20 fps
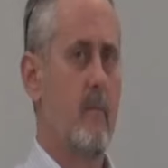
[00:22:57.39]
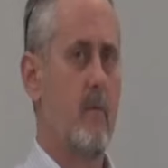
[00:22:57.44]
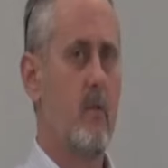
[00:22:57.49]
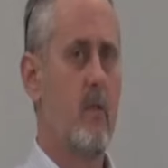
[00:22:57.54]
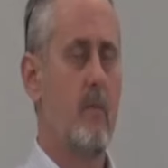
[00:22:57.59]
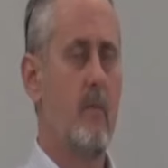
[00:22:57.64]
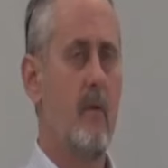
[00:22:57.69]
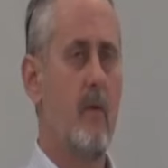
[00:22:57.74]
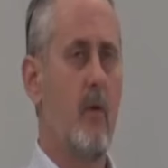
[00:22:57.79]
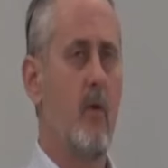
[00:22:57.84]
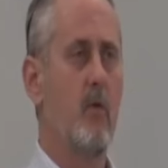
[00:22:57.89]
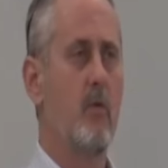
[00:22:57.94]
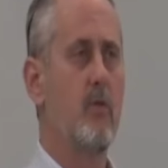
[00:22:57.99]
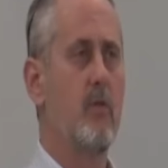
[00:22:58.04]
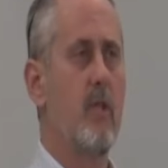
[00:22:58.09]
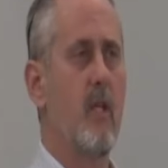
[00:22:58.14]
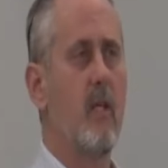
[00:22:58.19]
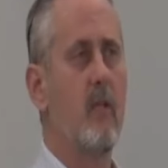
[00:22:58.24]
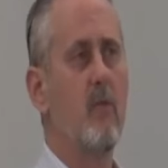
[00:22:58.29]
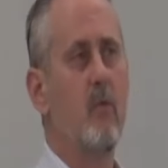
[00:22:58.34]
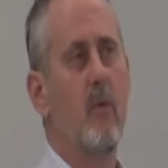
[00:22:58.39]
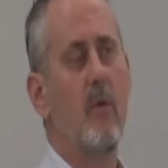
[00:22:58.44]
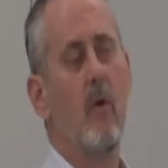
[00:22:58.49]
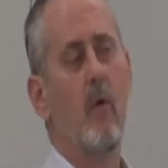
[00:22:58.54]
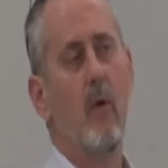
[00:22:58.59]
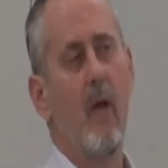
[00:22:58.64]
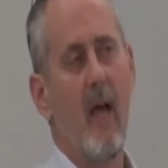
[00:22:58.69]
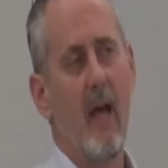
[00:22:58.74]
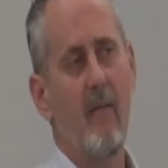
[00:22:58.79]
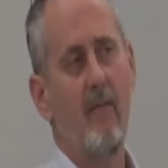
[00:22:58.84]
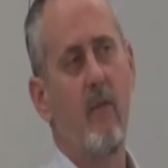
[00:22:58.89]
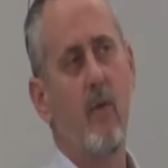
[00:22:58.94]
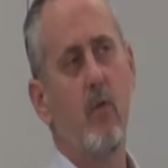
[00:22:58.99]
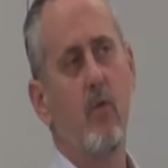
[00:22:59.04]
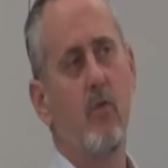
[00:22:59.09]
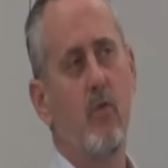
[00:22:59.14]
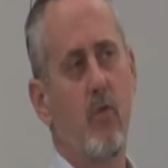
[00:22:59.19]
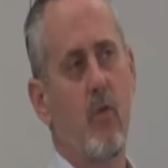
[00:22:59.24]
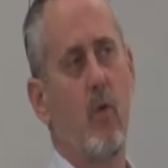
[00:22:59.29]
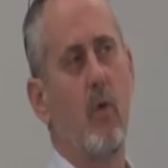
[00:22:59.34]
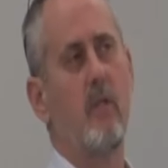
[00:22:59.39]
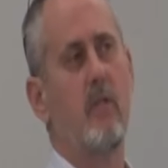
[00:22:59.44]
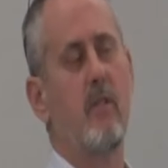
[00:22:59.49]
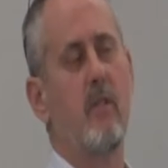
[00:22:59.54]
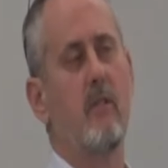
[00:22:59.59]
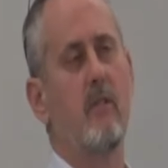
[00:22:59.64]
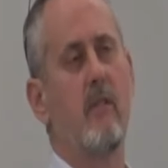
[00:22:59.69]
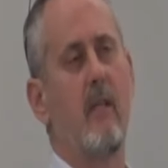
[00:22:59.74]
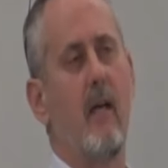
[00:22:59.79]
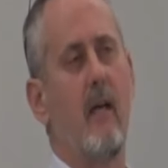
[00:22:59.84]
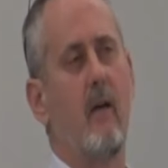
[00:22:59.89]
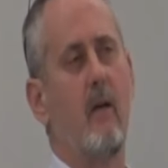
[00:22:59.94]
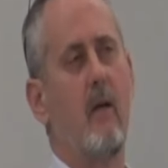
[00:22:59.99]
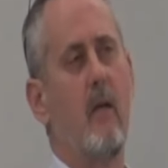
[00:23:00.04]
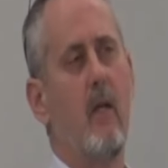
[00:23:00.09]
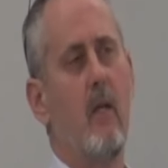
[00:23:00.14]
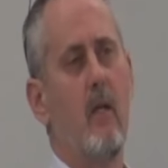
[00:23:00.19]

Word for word: some of those things we don't have those choices now.